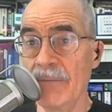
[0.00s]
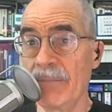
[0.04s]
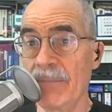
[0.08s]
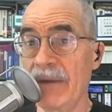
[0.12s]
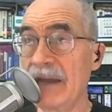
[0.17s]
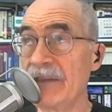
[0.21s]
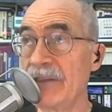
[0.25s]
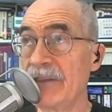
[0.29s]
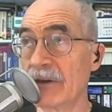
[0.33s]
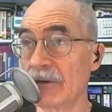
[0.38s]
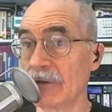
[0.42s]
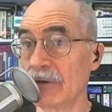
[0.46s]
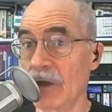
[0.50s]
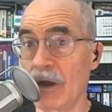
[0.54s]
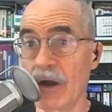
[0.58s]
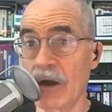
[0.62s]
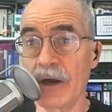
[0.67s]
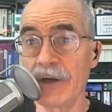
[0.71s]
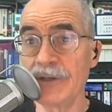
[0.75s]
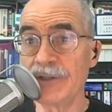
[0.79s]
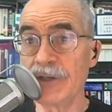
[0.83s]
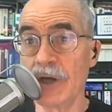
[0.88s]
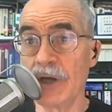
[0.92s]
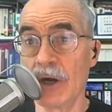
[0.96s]
by their
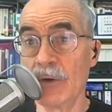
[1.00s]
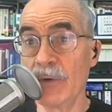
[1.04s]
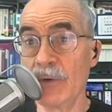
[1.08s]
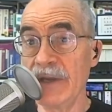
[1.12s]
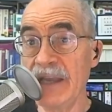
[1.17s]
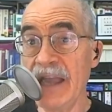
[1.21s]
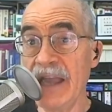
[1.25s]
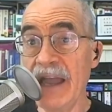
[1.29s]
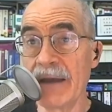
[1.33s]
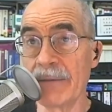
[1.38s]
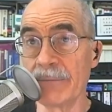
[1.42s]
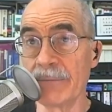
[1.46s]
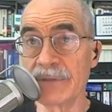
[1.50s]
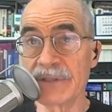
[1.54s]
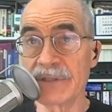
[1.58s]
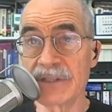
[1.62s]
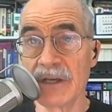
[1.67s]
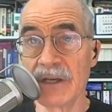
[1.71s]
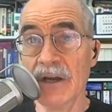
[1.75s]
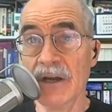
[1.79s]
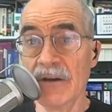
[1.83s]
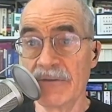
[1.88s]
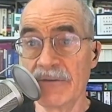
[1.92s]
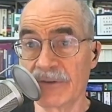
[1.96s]
large OEMs
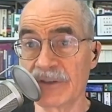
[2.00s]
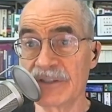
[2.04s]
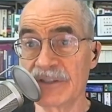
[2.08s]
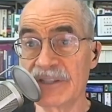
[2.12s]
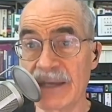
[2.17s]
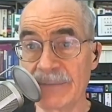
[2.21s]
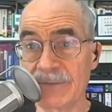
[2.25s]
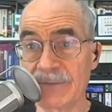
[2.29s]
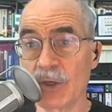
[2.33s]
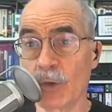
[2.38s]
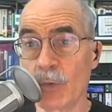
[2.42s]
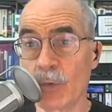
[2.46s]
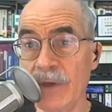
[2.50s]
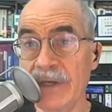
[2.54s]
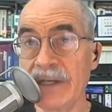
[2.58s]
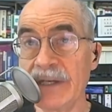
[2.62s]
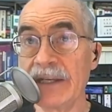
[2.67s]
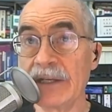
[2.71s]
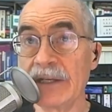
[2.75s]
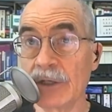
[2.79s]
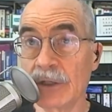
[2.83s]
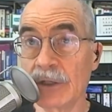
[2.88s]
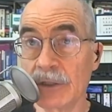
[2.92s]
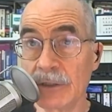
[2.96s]
for subsequent
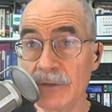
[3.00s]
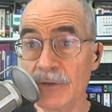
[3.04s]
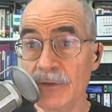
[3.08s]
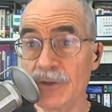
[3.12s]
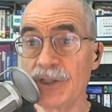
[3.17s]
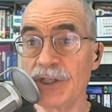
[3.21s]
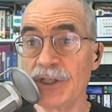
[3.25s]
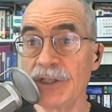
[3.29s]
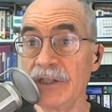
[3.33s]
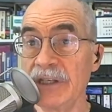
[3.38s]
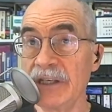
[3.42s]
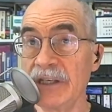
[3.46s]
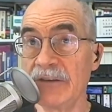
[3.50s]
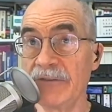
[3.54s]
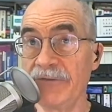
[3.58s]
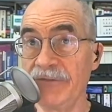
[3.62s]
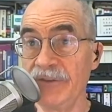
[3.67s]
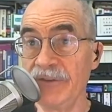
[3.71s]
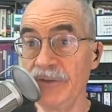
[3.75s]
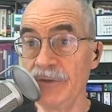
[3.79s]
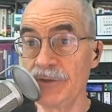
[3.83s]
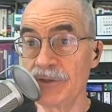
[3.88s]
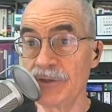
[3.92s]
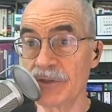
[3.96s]
inclusion in
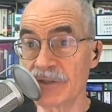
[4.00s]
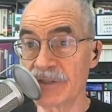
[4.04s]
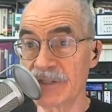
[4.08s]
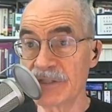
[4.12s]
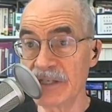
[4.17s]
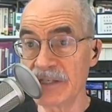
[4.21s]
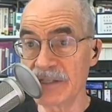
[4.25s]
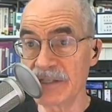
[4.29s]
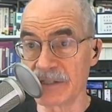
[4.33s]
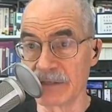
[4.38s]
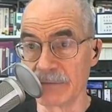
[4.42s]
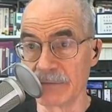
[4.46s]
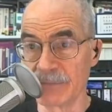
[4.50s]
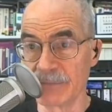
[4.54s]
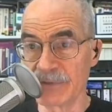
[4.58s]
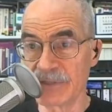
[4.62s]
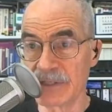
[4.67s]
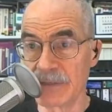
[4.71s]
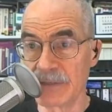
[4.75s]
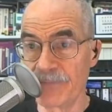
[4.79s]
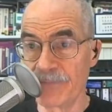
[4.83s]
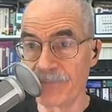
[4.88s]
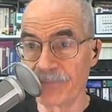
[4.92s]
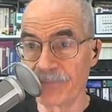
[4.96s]
future systems.